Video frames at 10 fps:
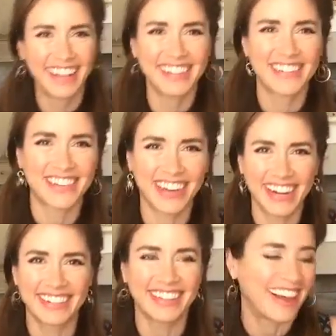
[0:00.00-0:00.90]
he's
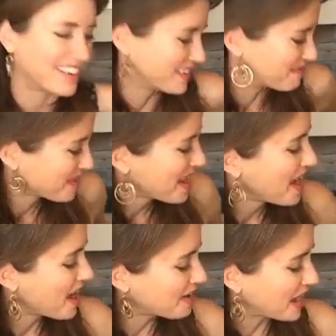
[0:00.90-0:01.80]
trying to lie on them.
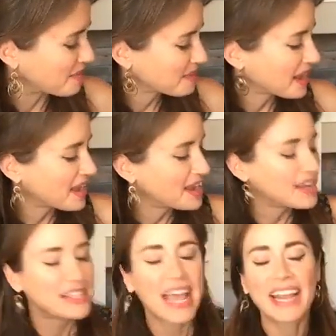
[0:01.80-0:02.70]
Okay
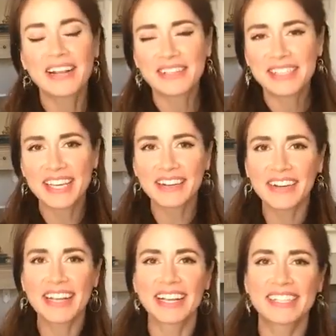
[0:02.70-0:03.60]
it goes
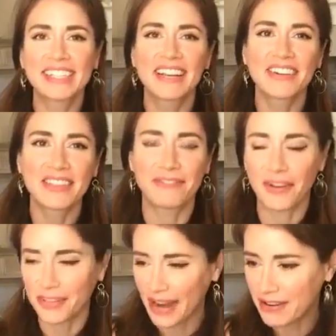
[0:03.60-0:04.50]
thinner it gets thinner the
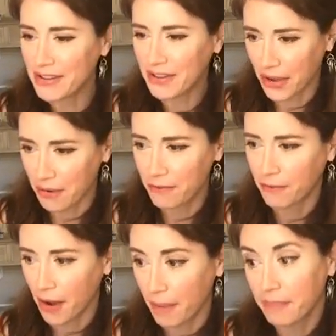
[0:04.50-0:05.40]
farther out you go
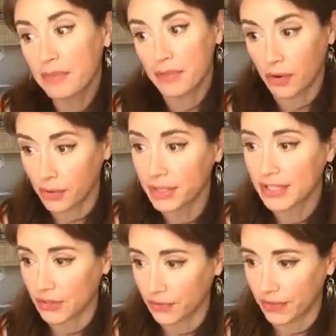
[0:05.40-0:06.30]
from the
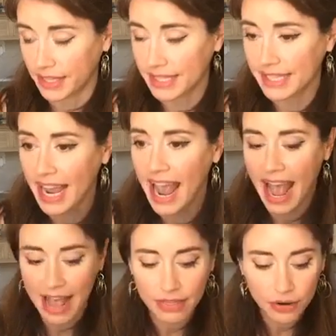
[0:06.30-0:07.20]
earth's surface
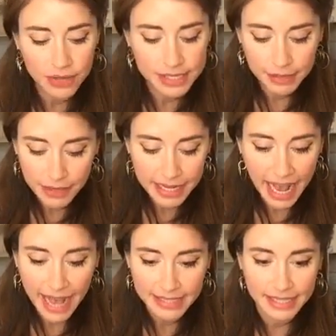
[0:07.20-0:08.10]
and there are these different
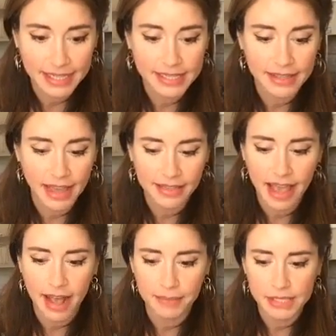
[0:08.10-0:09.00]
gases that
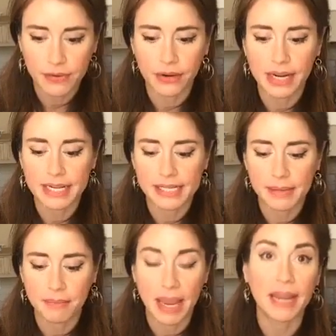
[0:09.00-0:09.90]
the atmosphere
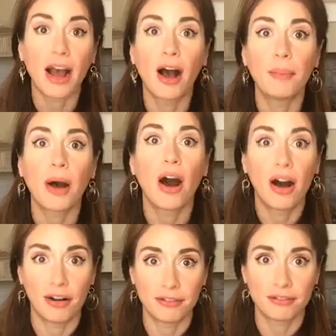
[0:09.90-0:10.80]
is made up
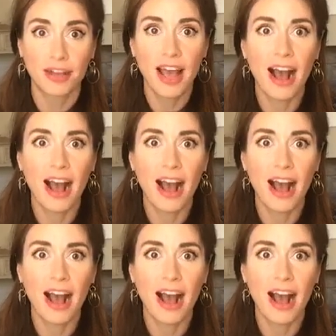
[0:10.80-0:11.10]
of